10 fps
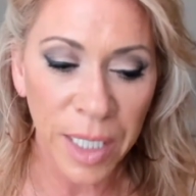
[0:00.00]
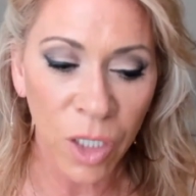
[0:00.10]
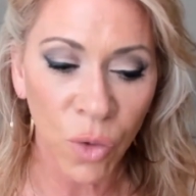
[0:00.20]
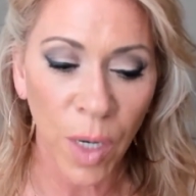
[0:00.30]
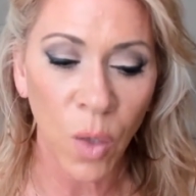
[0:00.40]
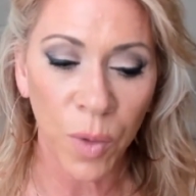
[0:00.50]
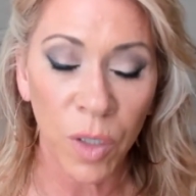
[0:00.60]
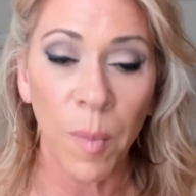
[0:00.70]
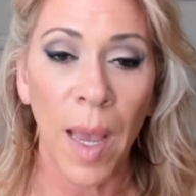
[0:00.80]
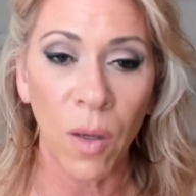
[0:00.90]
and drank with
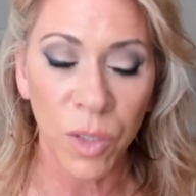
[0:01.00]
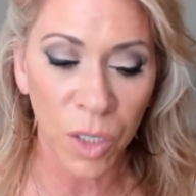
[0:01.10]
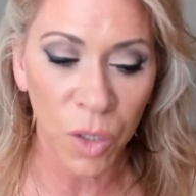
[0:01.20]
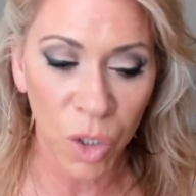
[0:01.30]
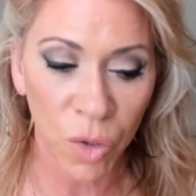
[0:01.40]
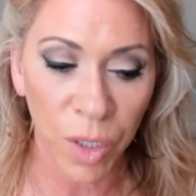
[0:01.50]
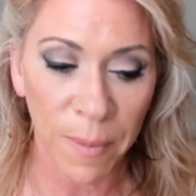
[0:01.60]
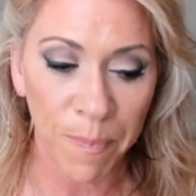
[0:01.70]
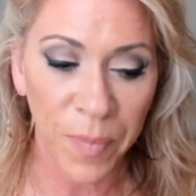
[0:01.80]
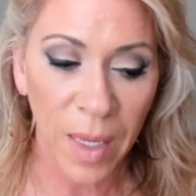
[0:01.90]
their mouths in the
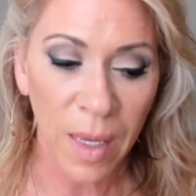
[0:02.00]
stream.